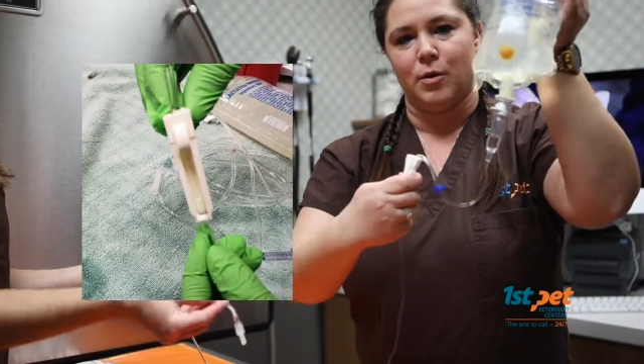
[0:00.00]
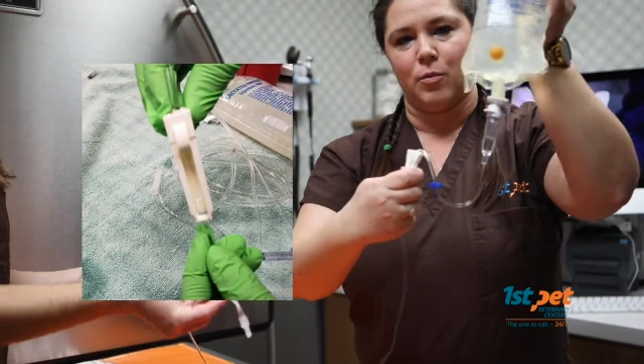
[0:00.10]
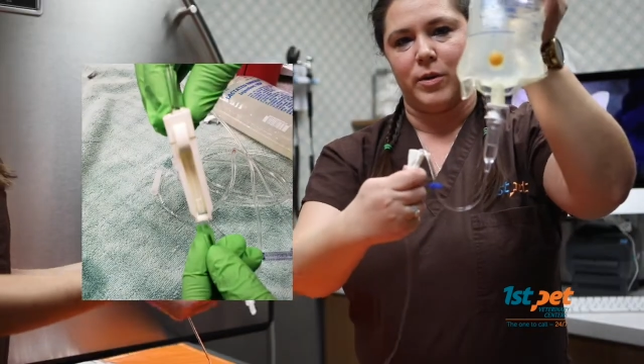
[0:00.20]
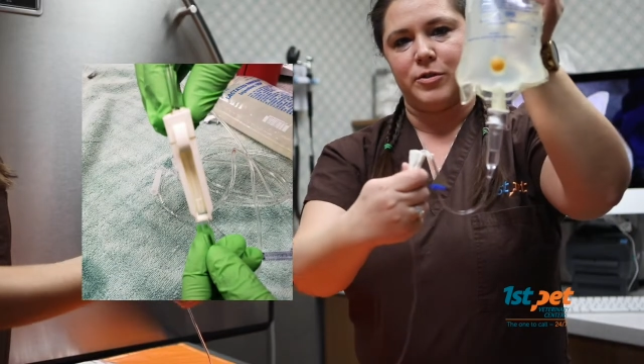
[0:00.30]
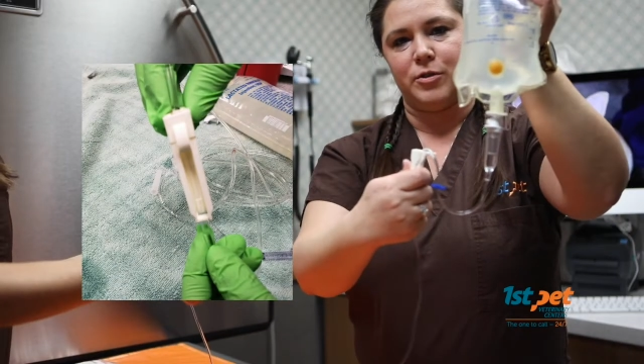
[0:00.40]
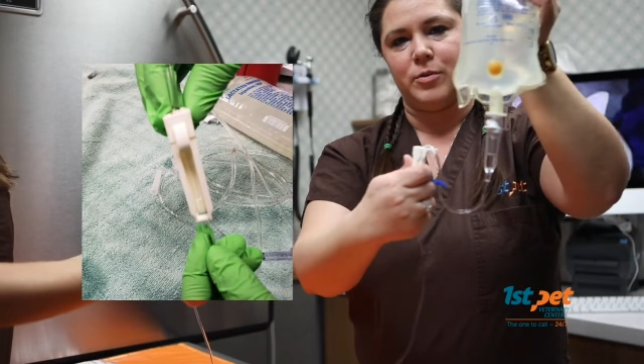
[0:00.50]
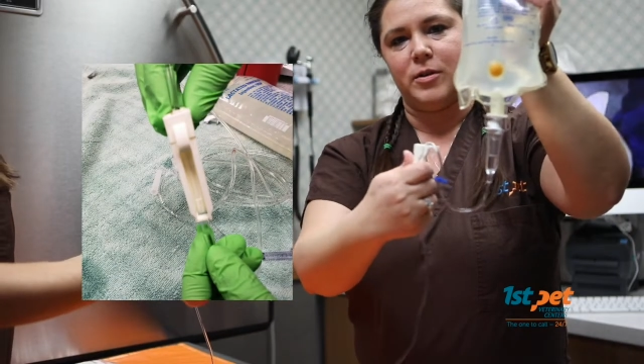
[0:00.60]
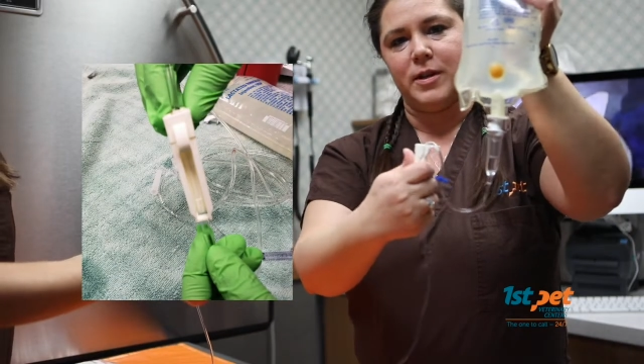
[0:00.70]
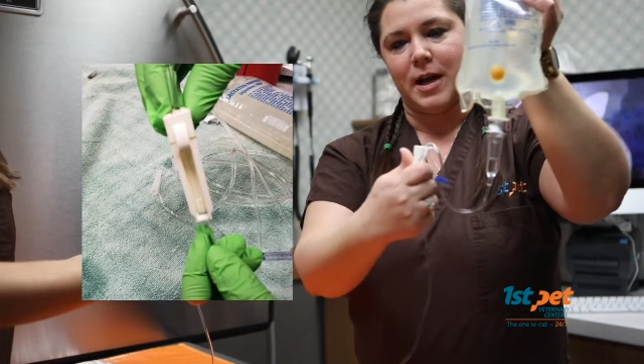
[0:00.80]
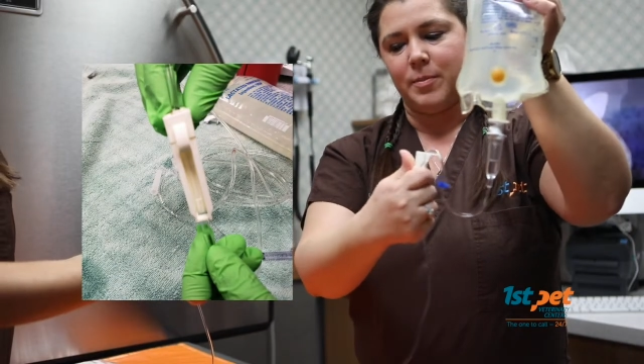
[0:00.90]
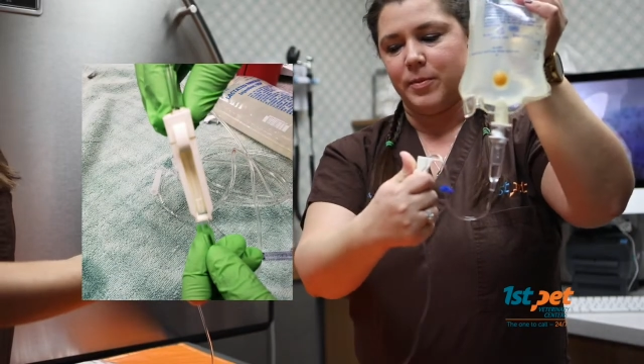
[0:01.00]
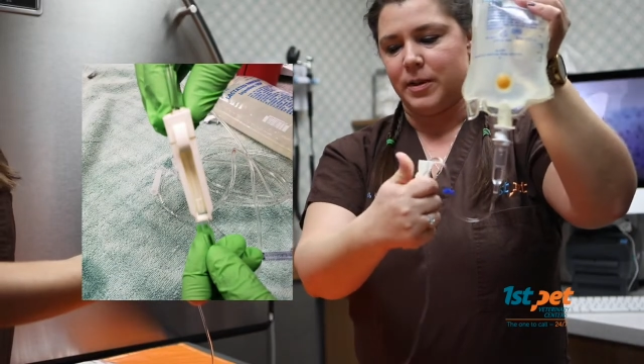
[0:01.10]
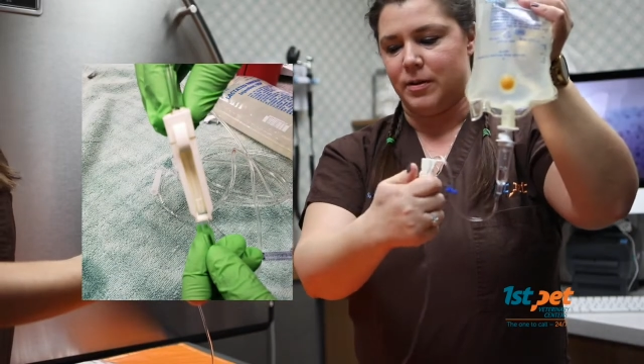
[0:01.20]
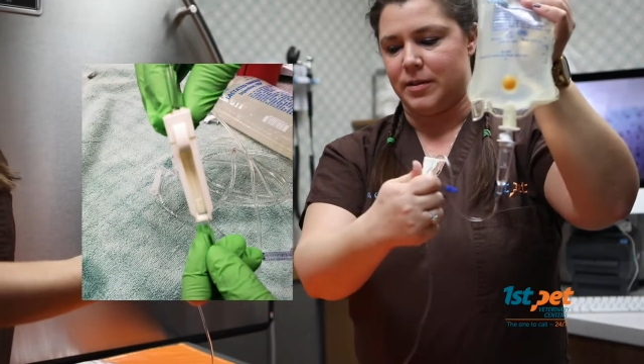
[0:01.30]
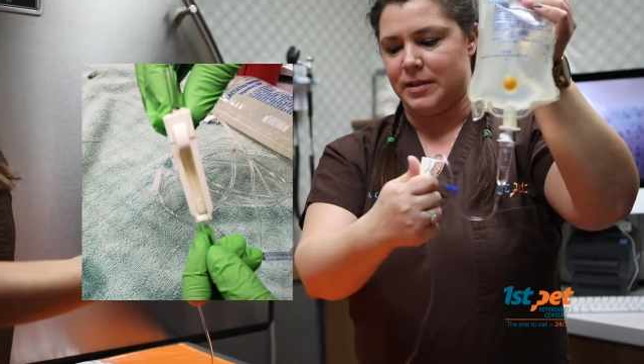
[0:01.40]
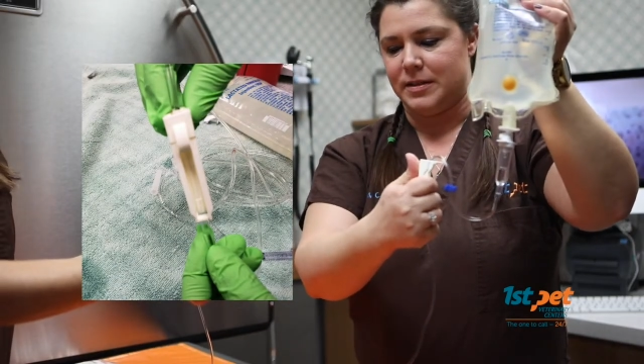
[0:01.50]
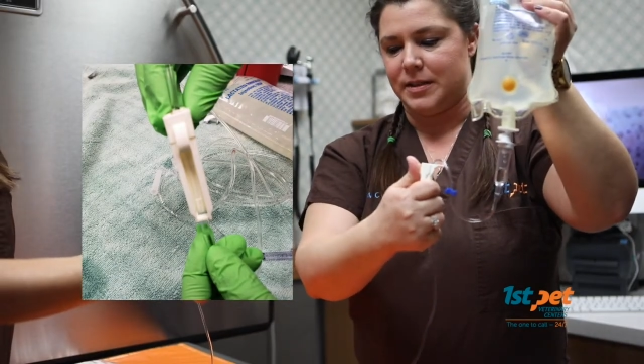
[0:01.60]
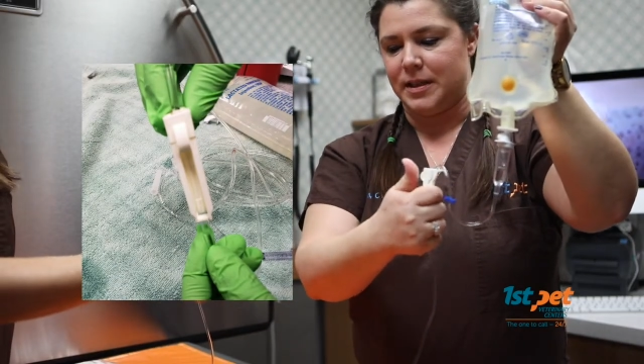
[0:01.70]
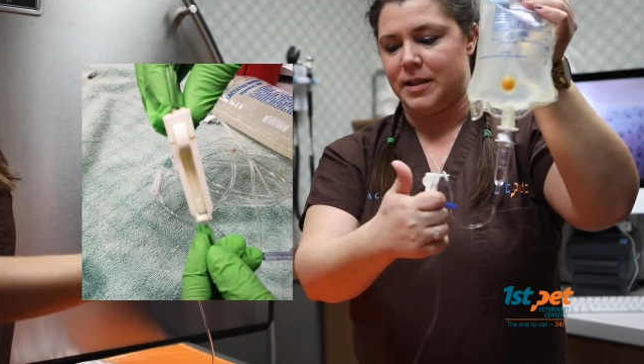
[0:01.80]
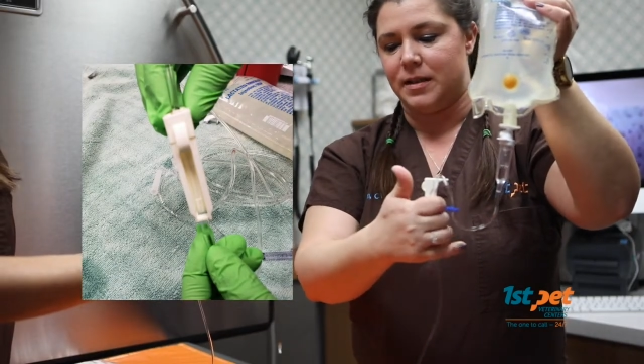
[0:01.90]
Once you roll it up, you can
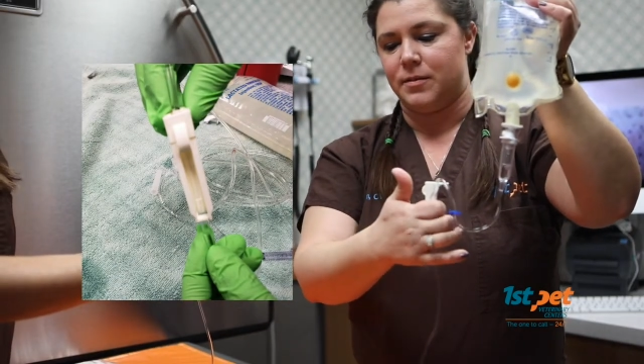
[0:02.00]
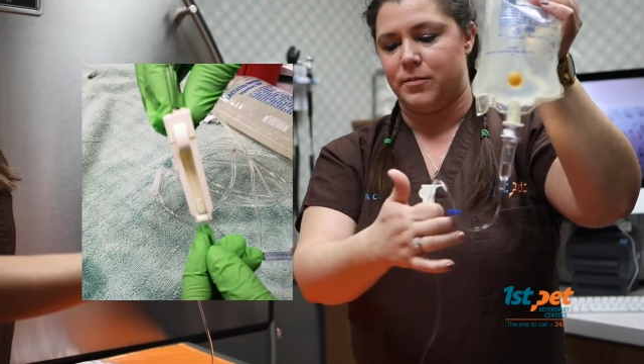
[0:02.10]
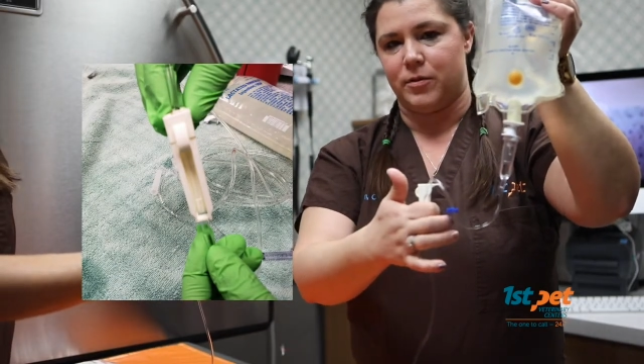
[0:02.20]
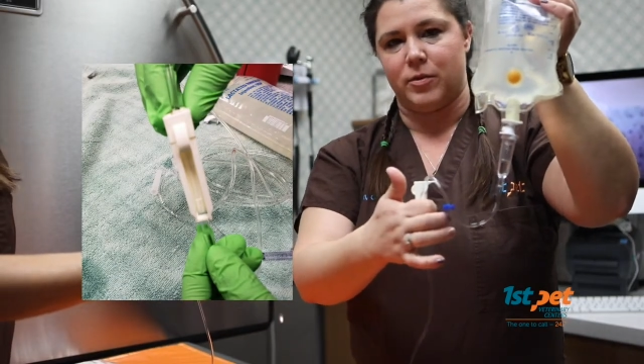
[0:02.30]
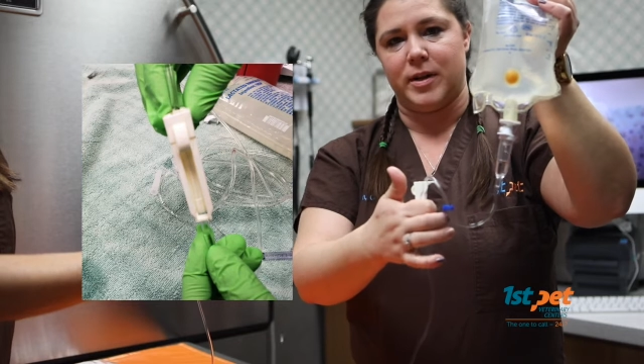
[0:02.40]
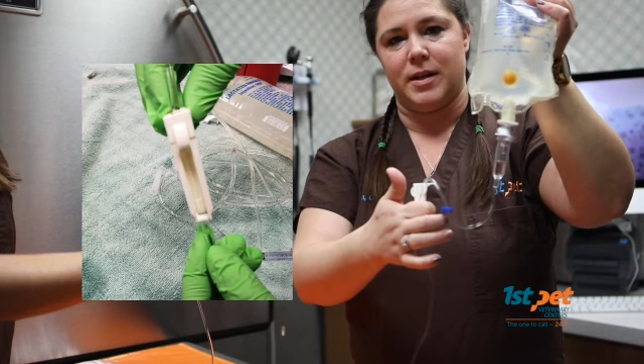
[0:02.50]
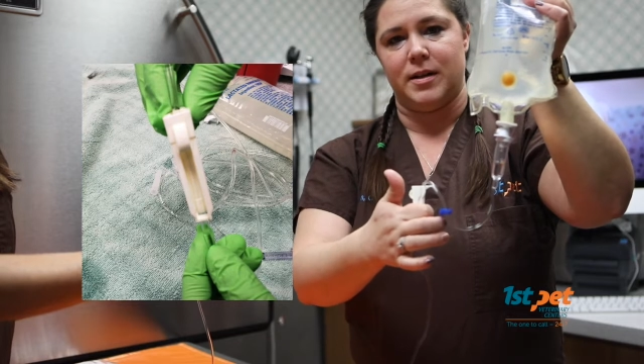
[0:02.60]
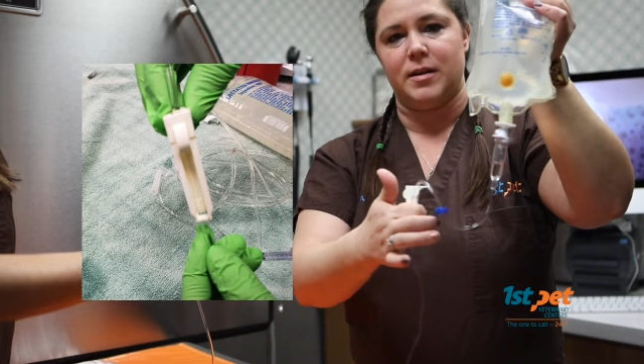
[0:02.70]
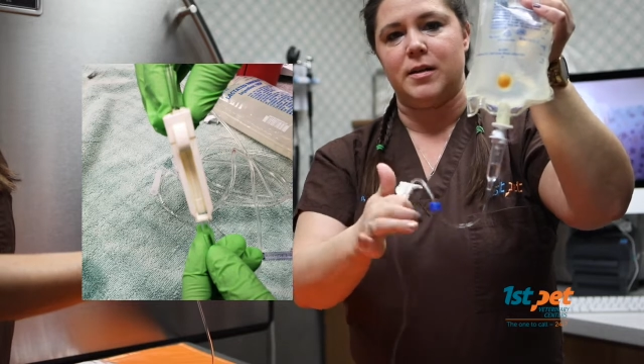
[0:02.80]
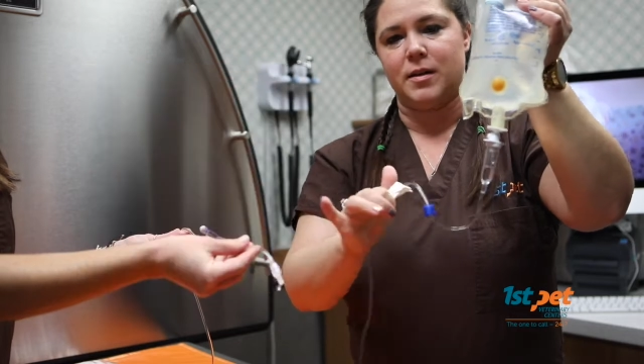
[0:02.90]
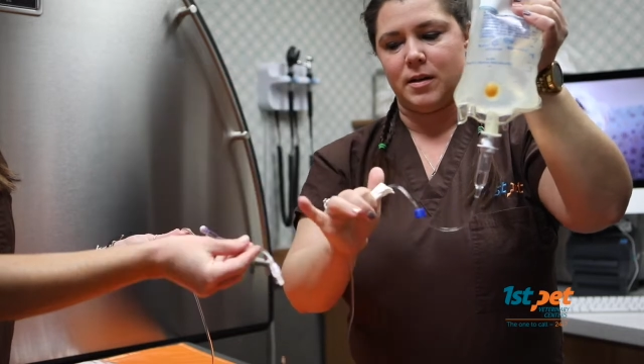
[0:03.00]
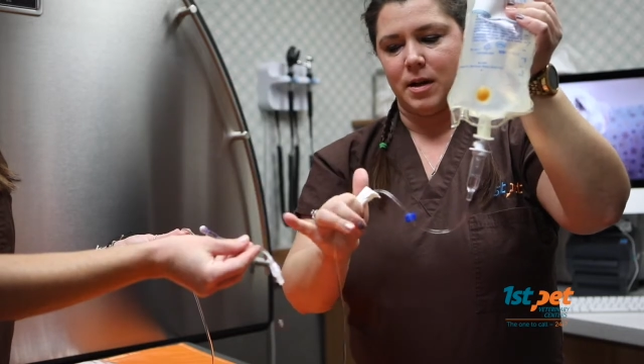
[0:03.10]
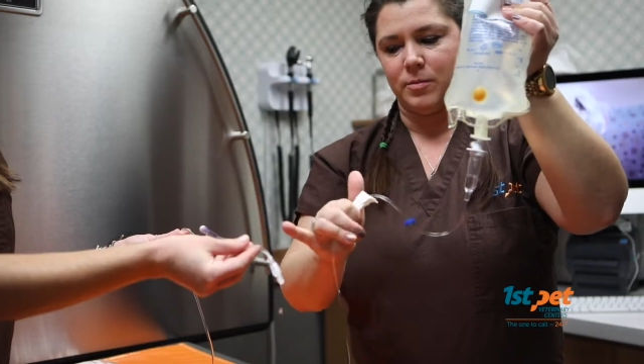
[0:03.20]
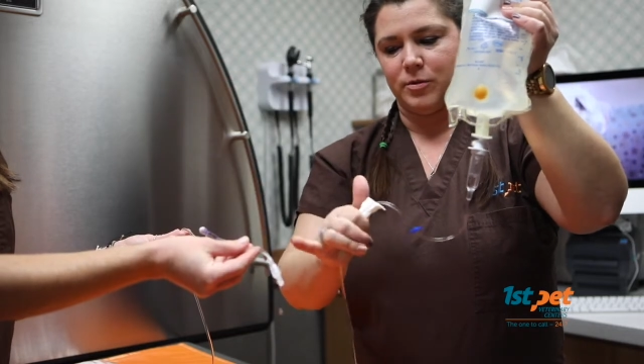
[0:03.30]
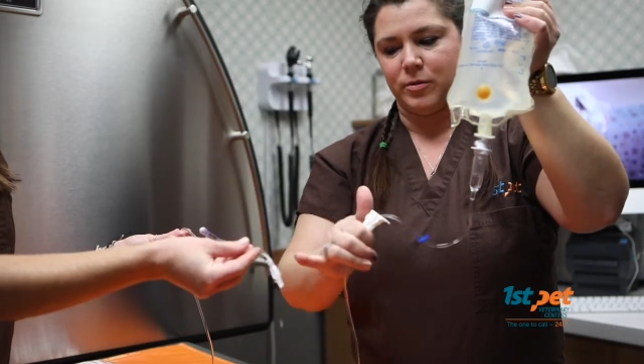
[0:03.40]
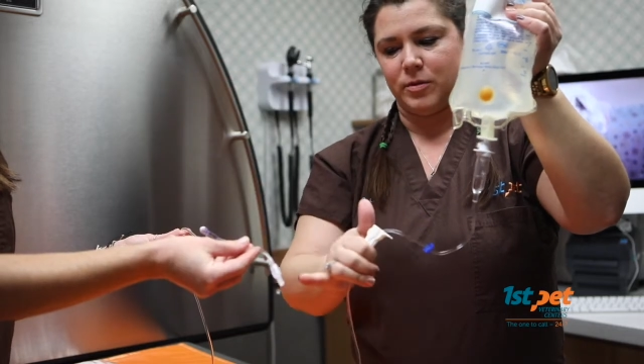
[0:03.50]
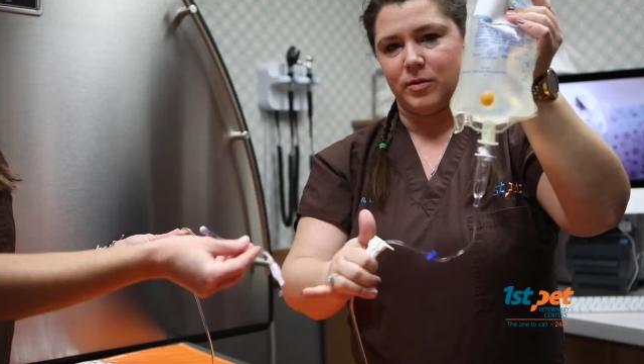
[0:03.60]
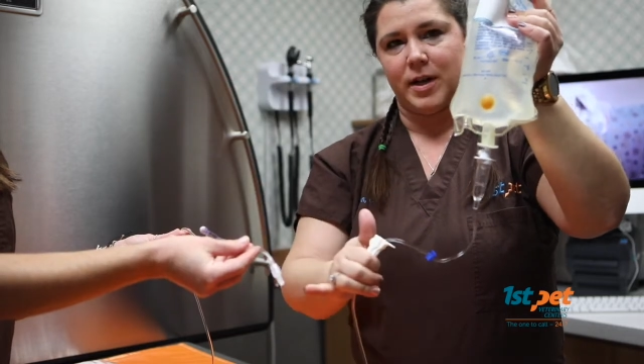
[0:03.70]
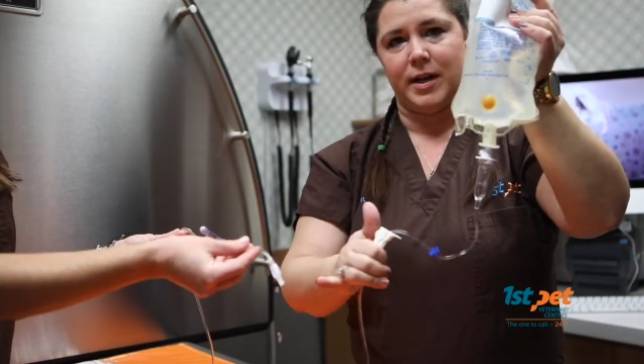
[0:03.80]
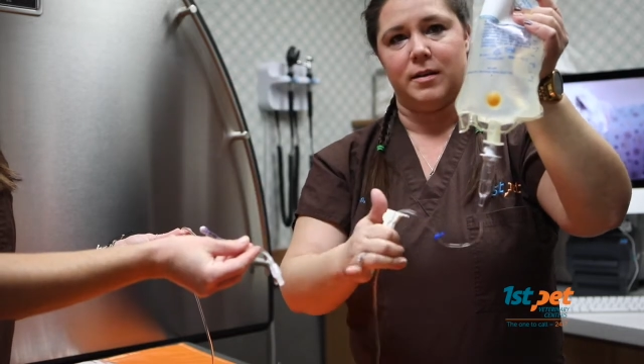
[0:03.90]
see that fluid comes through the
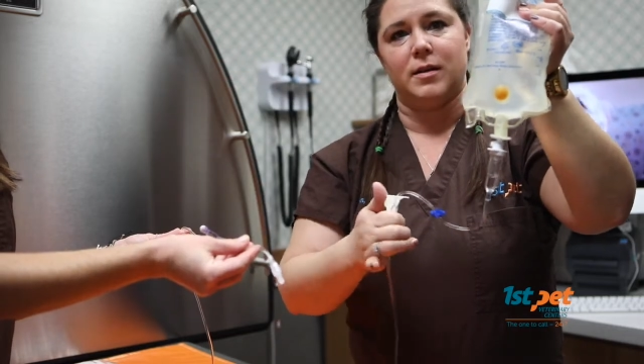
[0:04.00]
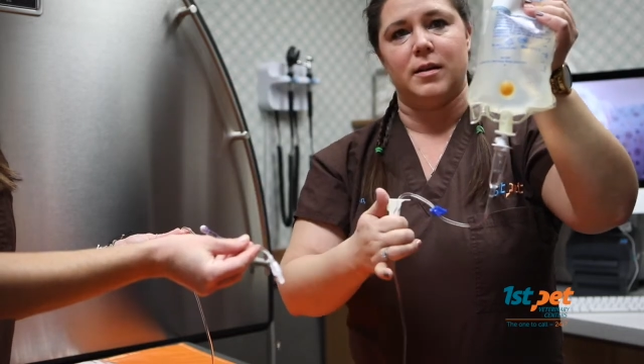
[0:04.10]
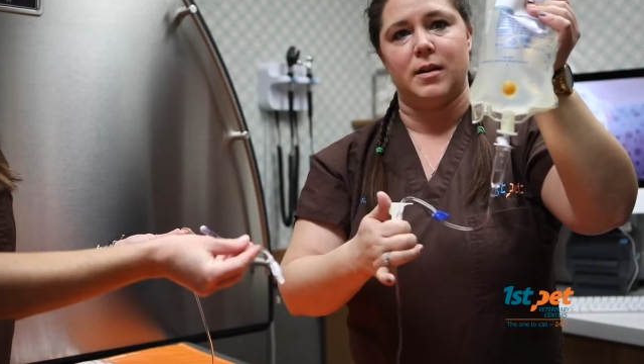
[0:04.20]
line